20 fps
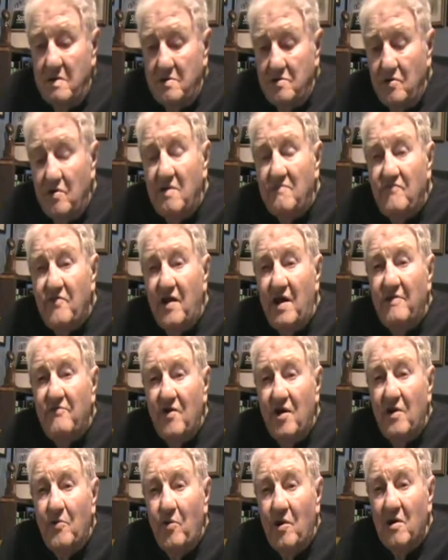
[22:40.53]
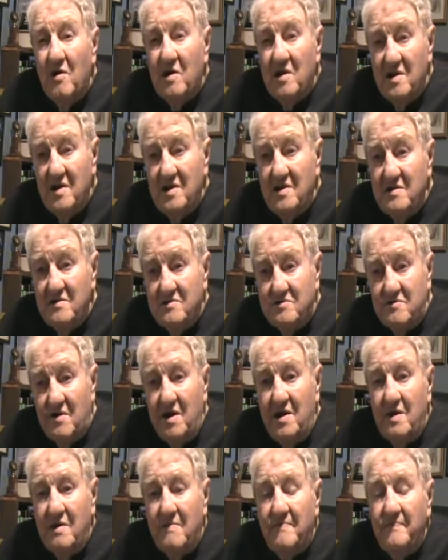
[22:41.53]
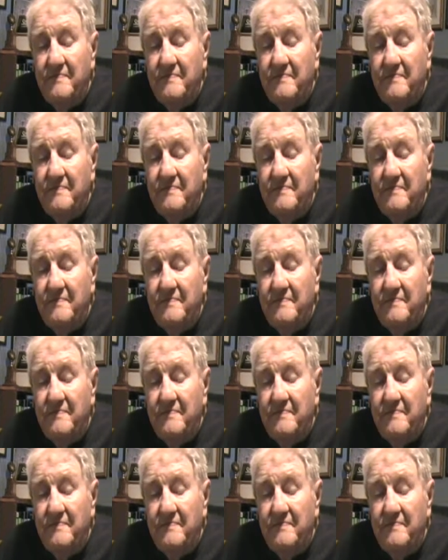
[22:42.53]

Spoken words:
doing very, very well in industry.